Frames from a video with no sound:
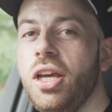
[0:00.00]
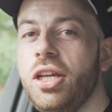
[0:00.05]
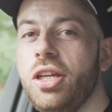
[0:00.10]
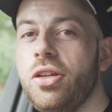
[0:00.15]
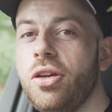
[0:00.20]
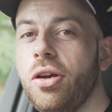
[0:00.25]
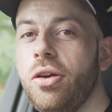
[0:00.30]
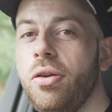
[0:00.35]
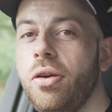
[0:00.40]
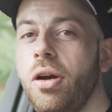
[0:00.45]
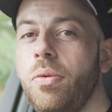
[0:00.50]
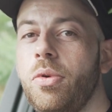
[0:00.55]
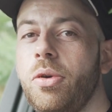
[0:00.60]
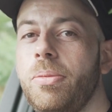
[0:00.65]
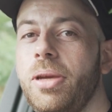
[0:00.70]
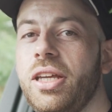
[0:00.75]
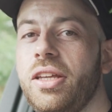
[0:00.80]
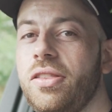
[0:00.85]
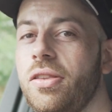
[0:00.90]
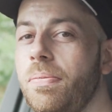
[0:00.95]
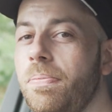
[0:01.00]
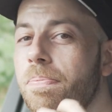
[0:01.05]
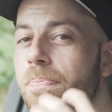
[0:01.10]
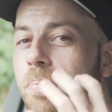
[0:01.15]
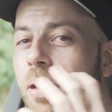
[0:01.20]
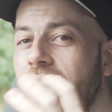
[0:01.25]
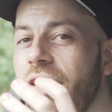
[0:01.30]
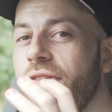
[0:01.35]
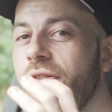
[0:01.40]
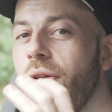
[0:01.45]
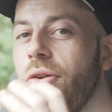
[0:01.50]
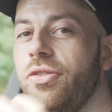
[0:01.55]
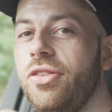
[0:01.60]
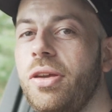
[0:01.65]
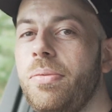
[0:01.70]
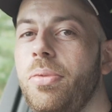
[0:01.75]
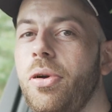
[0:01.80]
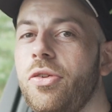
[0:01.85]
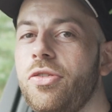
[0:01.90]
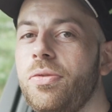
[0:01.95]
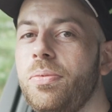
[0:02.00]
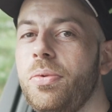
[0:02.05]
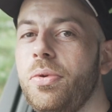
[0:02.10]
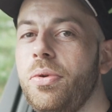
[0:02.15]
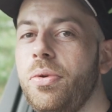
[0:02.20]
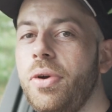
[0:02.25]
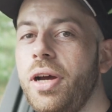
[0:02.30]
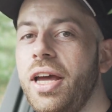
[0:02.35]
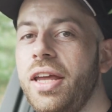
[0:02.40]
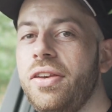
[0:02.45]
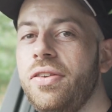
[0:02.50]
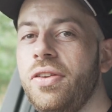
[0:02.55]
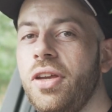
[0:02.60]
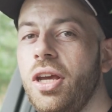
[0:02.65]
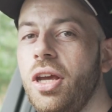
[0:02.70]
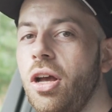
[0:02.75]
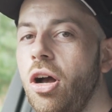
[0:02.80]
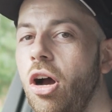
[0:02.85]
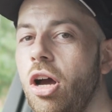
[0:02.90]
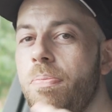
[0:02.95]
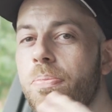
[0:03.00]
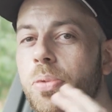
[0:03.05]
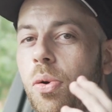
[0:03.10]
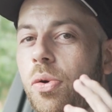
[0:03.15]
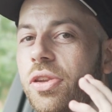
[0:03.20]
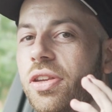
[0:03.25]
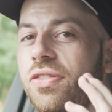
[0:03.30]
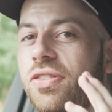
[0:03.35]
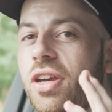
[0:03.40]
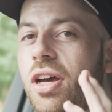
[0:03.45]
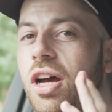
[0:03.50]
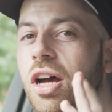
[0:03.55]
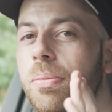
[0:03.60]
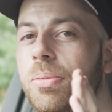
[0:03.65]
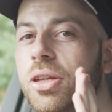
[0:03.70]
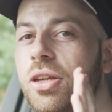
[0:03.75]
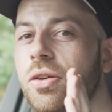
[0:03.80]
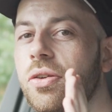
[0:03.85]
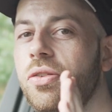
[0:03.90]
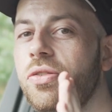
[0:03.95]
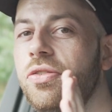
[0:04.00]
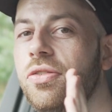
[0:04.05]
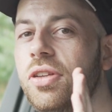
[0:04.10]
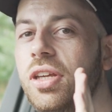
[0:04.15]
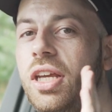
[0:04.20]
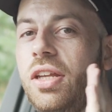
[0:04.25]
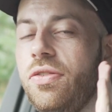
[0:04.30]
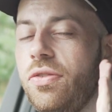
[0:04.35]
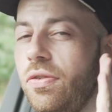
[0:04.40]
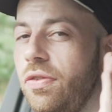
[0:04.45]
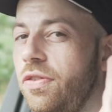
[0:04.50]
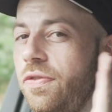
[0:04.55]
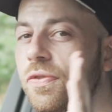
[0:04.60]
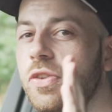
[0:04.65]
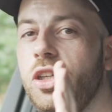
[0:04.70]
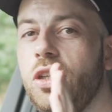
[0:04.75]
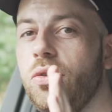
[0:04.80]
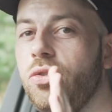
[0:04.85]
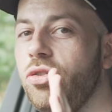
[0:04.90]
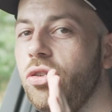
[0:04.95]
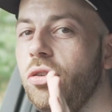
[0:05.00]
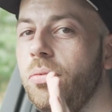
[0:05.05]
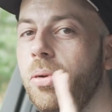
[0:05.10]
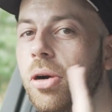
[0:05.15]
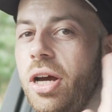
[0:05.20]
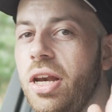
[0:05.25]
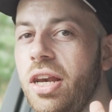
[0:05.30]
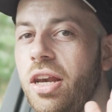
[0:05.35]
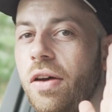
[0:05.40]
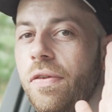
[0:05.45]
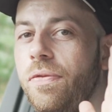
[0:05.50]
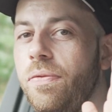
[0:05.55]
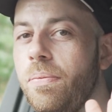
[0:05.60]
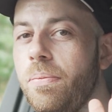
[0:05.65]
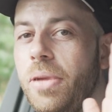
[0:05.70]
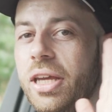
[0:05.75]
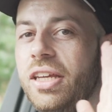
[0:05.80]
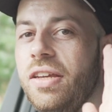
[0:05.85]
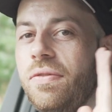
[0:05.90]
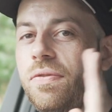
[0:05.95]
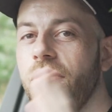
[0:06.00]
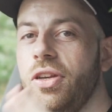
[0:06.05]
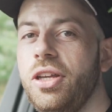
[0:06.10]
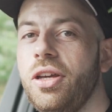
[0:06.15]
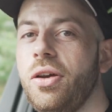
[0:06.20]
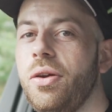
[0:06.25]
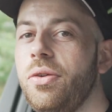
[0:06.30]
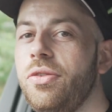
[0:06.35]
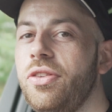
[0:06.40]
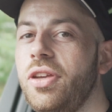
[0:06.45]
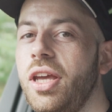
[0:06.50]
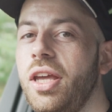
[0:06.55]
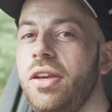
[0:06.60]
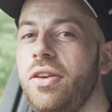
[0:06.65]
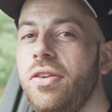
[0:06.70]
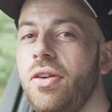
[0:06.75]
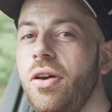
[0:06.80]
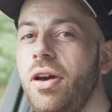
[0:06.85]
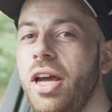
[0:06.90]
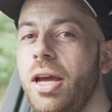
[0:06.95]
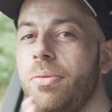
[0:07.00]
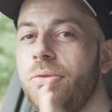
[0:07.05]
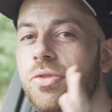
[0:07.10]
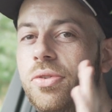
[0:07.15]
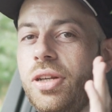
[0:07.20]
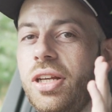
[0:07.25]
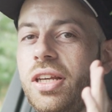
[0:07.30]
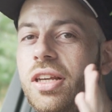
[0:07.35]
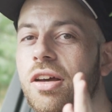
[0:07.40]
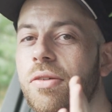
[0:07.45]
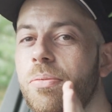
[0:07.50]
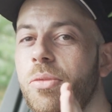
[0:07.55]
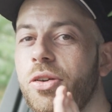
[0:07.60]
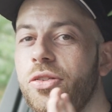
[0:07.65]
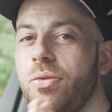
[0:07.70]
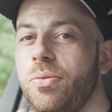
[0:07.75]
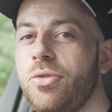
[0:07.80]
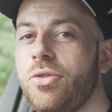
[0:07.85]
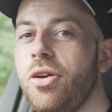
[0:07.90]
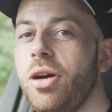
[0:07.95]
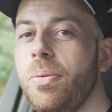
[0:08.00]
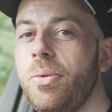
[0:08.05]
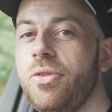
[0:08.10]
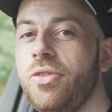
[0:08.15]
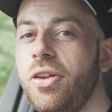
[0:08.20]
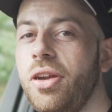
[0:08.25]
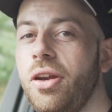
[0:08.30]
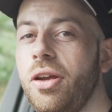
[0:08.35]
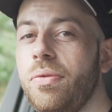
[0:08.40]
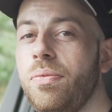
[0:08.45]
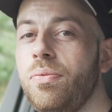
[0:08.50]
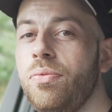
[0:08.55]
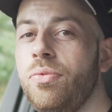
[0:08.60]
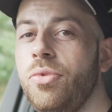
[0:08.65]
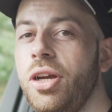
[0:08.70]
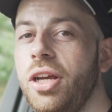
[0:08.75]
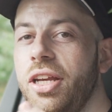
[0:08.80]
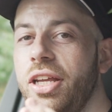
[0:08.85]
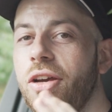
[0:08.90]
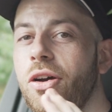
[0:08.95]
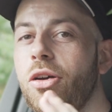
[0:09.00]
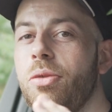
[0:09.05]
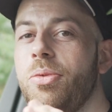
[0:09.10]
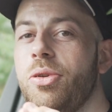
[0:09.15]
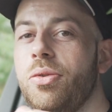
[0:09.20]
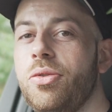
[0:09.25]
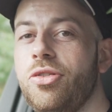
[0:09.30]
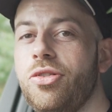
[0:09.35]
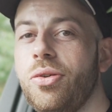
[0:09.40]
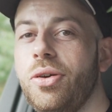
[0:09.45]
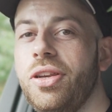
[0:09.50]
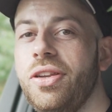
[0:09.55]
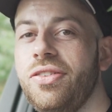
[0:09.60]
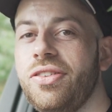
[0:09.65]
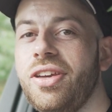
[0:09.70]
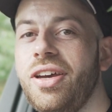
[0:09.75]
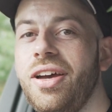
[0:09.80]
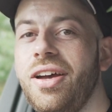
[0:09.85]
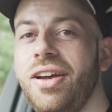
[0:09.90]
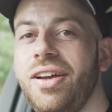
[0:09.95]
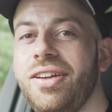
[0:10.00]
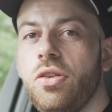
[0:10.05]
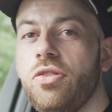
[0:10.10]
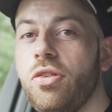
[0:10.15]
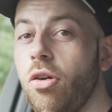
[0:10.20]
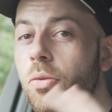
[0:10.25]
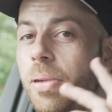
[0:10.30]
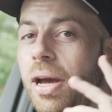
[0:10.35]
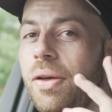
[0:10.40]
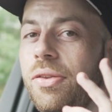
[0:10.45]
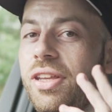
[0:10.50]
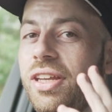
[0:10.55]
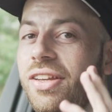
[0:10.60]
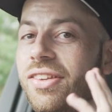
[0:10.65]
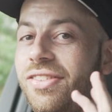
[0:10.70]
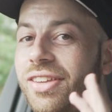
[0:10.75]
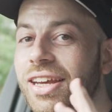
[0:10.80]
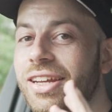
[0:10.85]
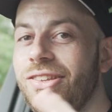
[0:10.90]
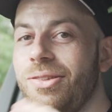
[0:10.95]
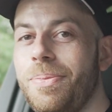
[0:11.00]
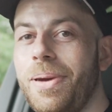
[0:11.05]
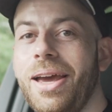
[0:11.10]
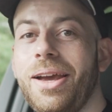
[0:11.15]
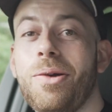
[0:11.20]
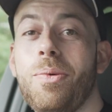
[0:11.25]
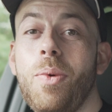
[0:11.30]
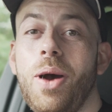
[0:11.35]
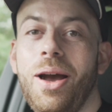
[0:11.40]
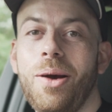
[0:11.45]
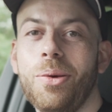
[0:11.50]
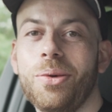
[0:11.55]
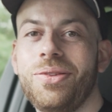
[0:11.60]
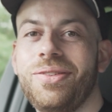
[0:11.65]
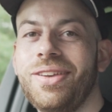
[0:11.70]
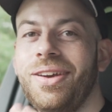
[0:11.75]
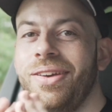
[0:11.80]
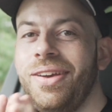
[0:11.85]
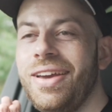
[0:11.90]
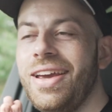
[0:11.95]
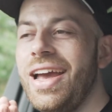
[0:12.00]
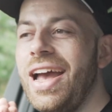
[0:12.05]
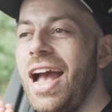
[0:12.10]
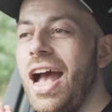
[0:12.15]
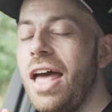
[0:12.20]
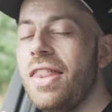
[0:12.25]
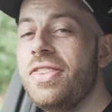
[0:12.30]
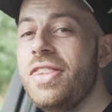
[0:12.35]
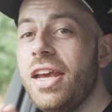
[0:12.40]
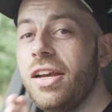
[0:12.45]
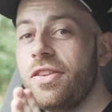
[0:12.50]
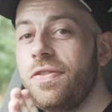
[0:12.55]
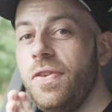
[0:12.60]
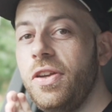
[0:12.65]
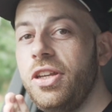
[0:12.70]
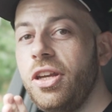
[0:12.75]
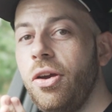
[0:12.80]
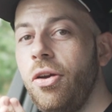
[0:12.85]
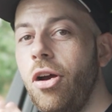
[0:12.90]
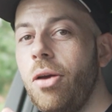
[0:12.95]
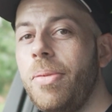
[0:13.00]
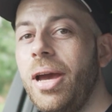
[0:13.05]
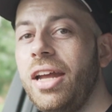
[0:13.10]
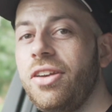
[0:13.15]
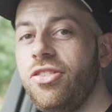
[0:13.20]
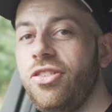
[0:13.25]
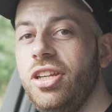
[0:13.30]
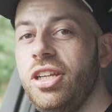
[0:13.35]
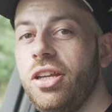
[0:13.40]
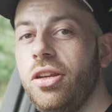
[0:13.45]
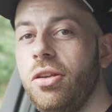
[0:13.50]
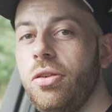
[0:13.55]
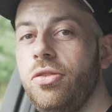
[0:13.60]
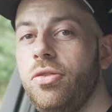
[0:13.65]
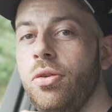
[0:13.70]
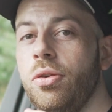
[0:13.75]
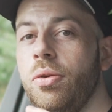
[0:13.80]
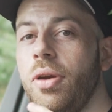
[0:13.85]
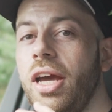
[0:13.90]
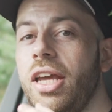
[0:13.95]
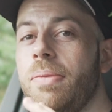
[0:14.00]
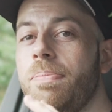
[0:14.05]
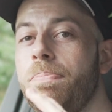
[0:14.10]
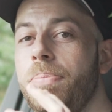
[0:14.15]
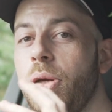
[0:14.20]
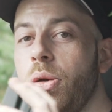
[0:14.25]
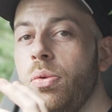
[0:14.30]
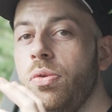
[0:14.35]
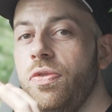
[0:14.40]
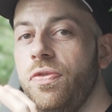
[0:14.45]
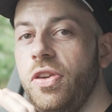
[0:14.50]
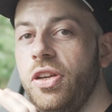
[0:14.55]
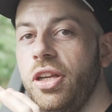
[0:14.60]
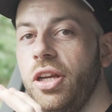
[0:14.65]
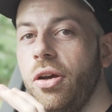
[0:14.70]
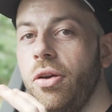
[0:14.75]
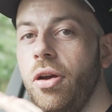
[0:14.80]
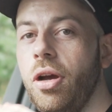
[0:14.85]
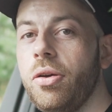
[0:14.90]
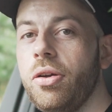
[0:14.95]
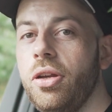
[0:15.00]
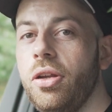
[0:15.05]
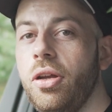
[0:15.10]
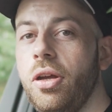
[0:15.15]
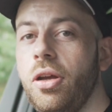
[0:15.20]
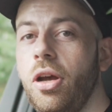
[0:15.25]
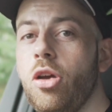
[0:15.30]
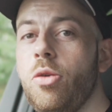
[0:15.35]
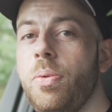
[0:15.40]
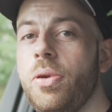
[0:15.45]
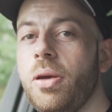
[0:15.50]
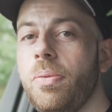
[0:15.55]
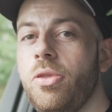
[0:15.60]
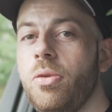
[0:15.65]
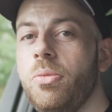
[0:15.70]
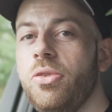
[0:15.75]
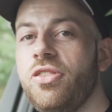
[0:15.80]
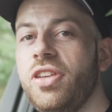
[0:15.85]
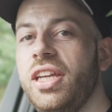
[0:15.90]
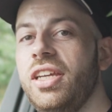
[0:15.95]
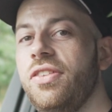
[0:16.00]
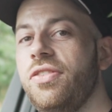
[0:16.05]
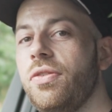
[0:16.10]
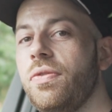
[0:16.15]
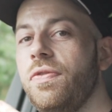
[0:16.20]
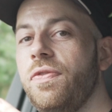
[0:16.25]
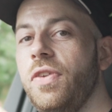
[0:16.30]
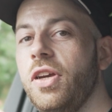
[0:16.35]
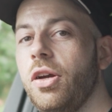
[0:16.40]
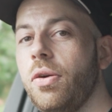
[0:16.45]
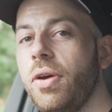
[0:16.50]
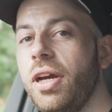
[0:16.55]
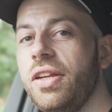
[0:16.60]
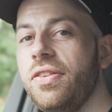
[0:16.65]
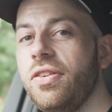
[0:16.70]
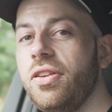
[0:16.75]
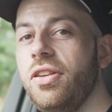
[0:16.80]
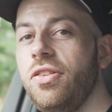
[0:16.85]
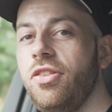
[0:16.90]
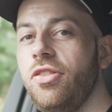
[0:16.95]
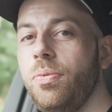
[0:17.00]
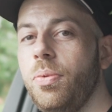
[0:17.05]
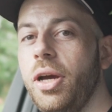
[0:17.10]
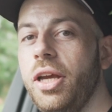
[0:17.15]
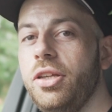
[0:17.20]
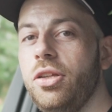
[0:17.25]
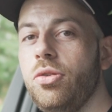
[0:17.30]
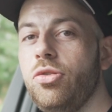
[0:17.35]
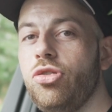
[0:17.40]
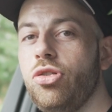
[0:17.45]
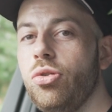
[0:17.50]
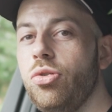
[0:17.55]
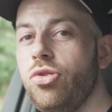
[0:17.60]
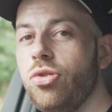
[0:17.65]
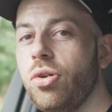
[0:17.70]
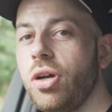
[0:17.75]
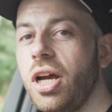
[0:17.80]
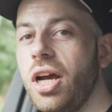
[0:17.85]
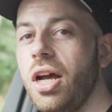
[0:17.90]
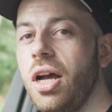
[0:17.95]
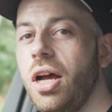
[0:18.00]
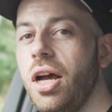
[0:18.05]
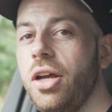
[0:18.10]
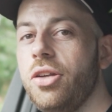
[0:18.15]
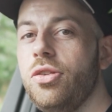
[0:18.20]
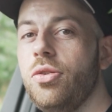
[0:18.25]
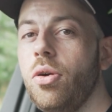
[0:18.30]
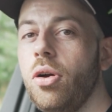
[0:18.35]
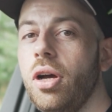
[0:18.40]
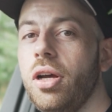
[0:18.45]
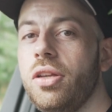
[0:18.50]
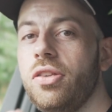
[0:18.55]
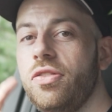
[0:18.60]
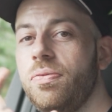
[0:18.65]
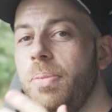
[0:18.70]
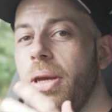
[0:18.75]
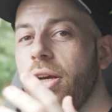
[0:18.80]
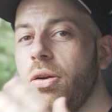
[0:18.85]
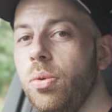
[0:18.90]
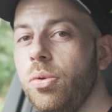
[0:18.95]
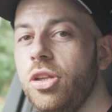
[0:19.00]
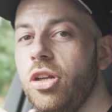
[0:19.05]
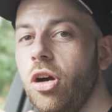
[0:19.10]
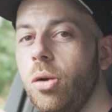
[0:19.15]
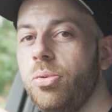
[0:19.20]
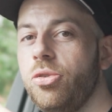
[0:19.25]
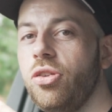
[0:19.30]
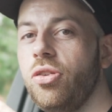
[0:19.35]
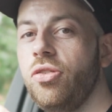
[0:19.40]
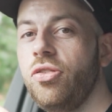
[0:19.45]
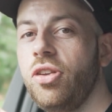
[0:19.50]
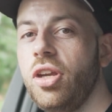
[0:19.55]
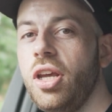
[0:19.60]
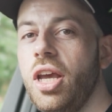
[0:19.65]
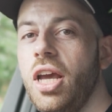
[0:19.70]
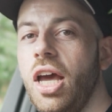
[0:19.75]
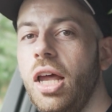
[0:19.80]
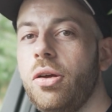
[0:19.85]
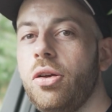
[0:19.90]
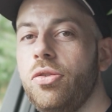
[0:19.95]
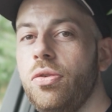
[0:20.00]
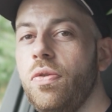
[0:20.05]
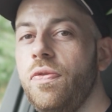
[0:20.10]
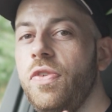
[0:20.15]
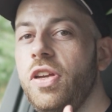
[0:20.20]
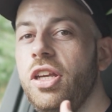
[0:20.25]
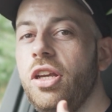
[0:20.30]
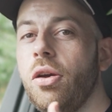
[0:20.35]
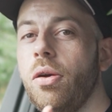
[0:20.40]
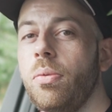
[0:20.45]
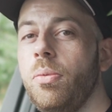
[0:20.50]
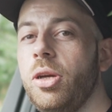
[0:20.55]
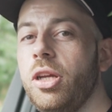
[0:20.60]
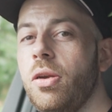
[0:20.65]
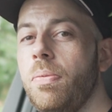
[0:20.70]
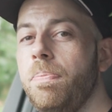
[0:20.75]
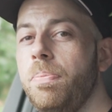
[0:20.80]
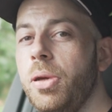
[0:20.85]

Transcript: You know, I want to make the best content possible. And I bought this car because it's for YouTube. I love making videos and I absolutely love my subscribers. And I really hope you enjoy this car. So about the insane spec, well, so next video, I'm actually going to do a build video. I'm going to open up the Mercedes configurator. This is where you choose your car and you spec all the options. I'm going to do a video and we're going to